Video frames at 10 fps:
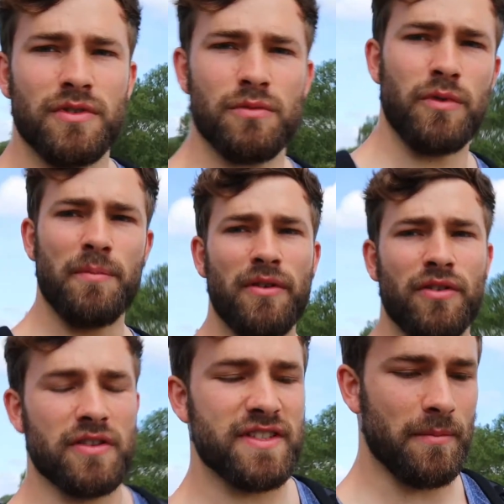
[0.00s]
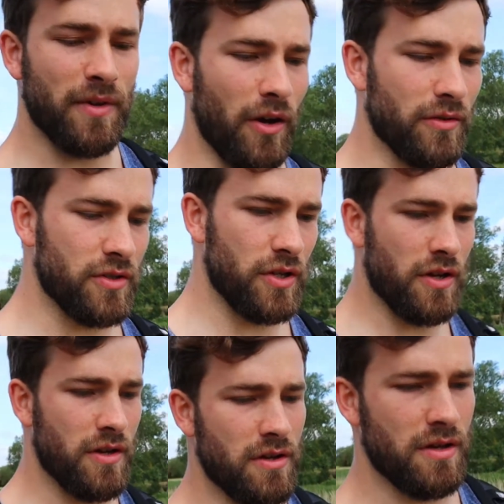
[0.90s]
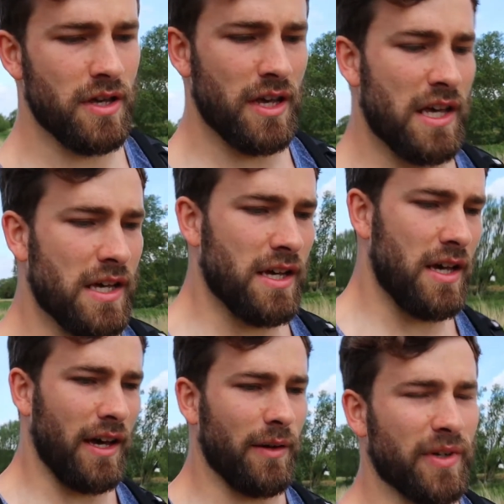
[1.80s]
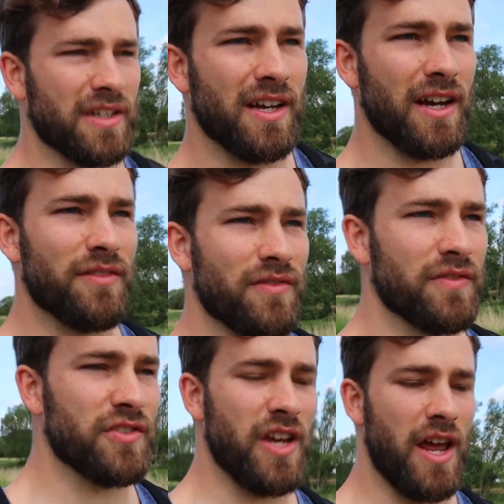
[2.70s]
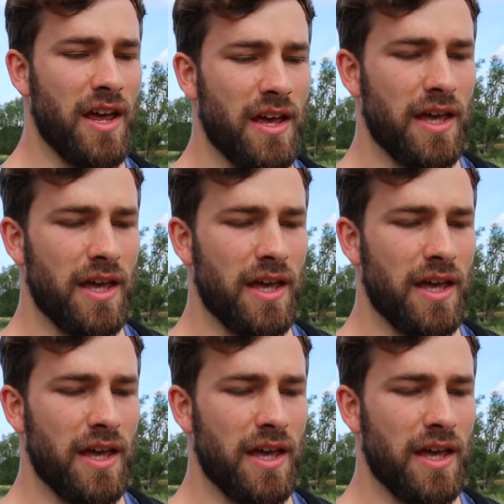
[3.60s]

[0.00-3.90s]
We've both got the same coach and we can kind of share